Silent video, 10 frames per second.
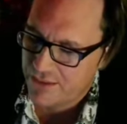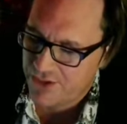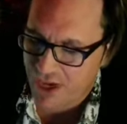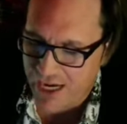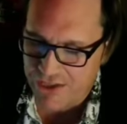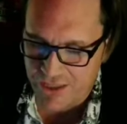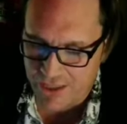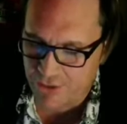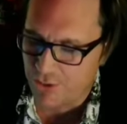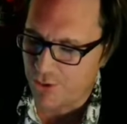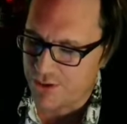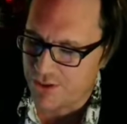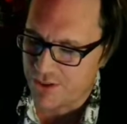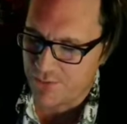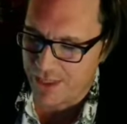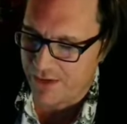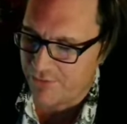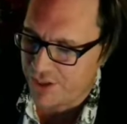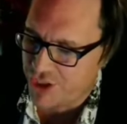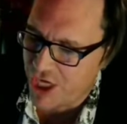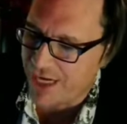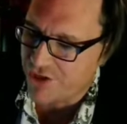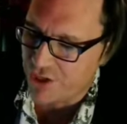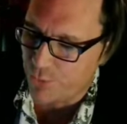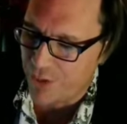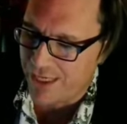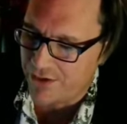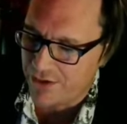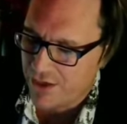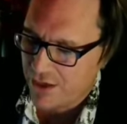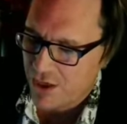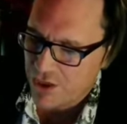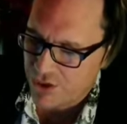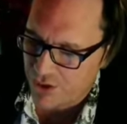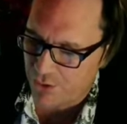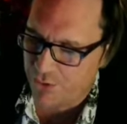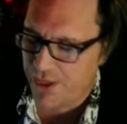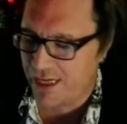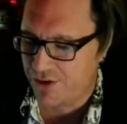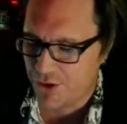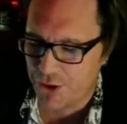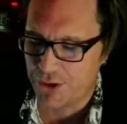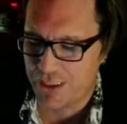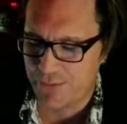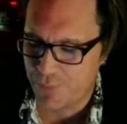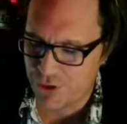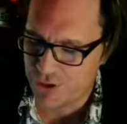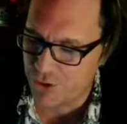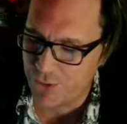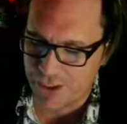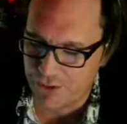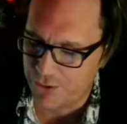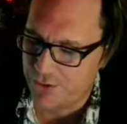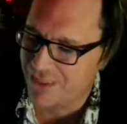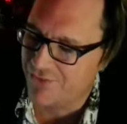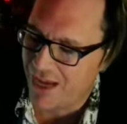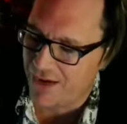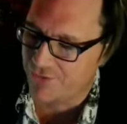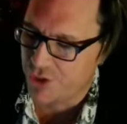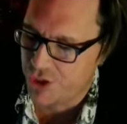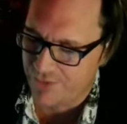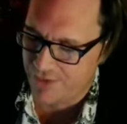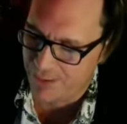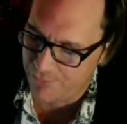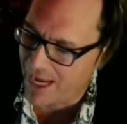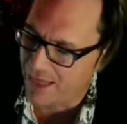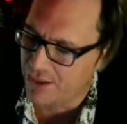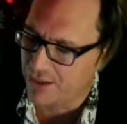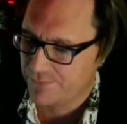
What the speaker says: changing their courses with every changing wind, so they eternally pursue an elusive, ever-shifting banner.